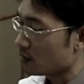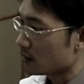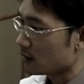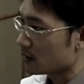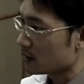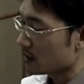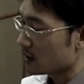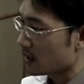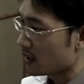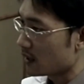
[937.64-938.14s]

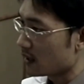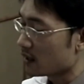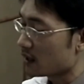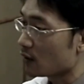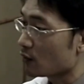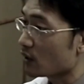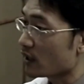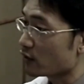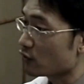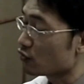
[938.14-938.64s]

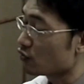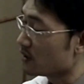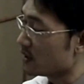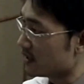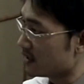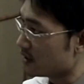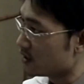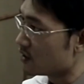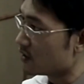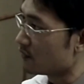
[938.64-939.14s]
Okay, I would like to do
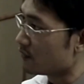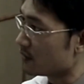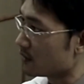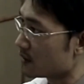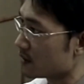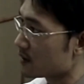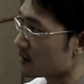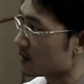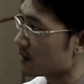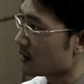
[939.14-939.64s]
ECG
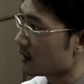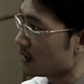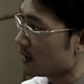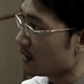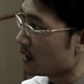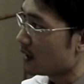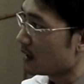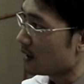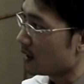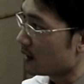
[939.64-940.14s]
first
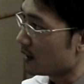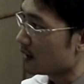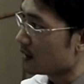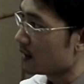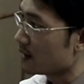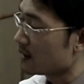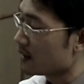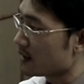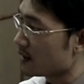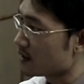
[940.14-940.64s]

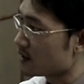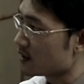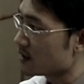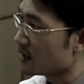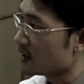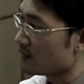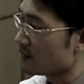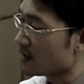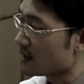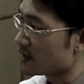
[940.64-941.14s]
and
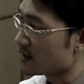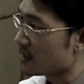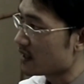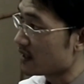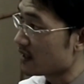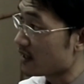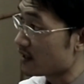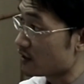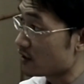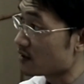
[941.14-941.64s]
see if there's
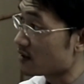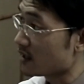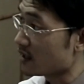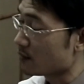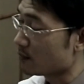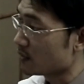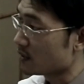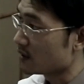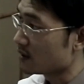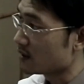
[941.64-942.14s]
any ST
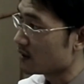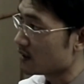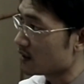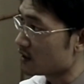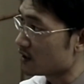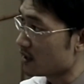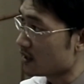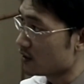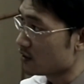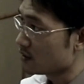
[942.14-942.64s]
segment
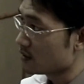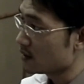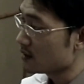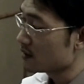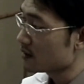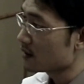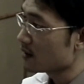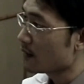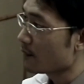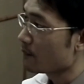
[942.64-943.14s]

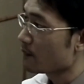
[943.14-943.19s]
changes.